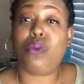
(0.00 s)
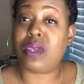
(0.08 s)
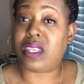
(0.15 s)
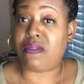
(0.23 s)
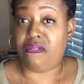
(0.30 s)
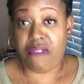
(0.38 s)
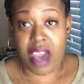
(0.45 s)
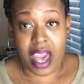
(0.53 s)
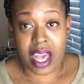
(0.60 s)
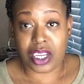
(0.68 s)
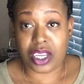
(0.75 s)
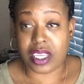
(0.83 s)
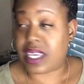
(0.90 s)
with some
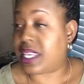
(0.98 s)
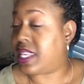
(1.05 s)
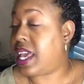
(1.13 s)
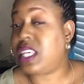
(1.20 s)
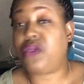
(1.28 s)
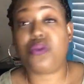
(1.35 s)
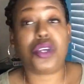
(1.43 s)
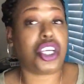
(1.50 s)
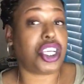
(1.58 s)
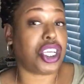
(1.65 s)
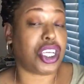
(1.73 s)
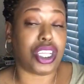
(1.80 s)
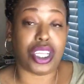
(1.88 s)
fashion because that's what
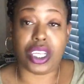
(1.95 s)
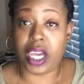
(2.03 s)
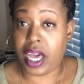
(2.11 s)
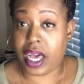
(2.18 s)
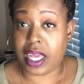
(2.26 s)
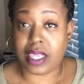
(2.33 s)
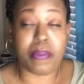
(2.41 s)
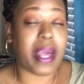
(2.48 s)
she does.